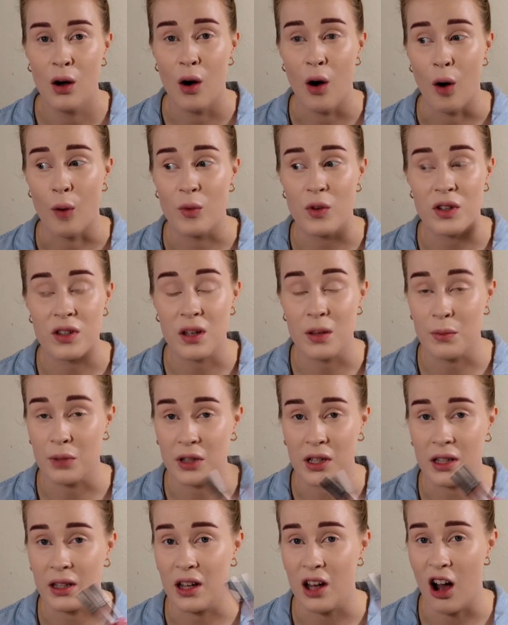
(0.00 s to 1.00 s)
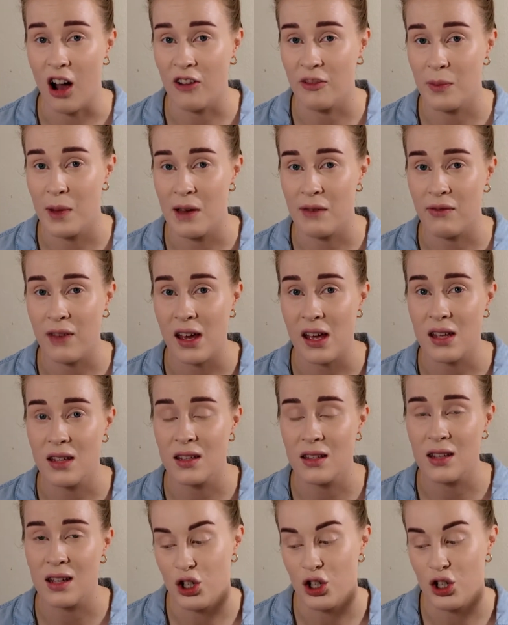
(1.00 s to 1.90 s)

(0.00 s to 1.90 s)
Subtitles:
almost completely off my face.